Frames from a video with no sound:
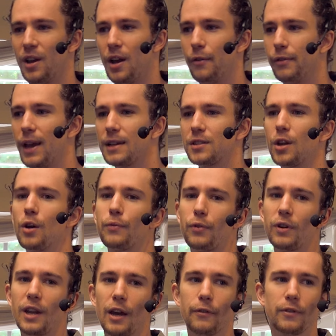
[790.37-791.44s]
If he has no
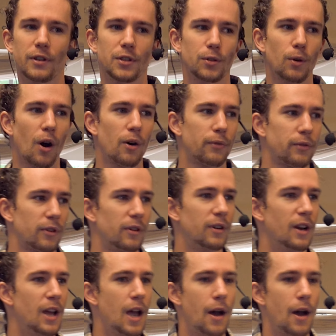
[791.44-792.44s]
forgiveness to offer?